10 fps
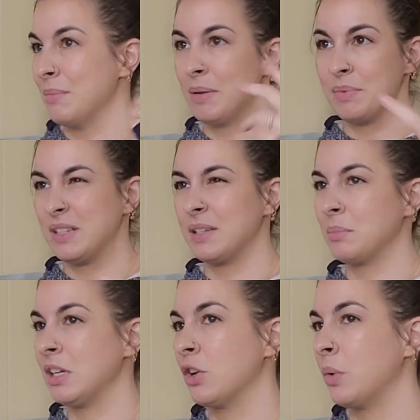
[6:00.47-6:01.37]
It might be
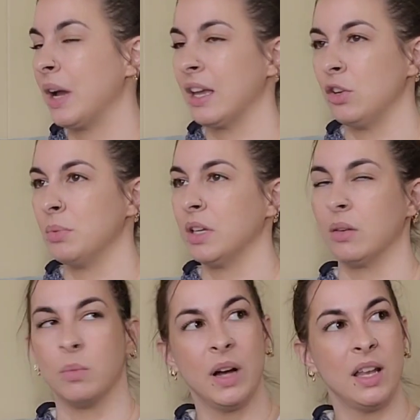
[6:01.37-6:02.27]
something quick, and you'll be
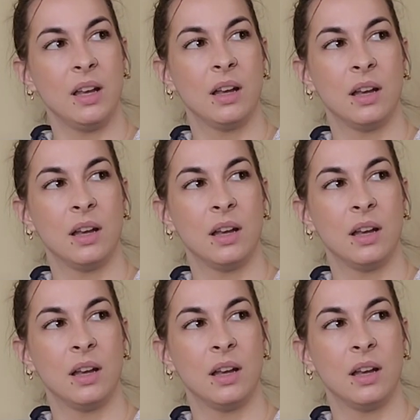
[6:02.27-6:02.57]
like, what?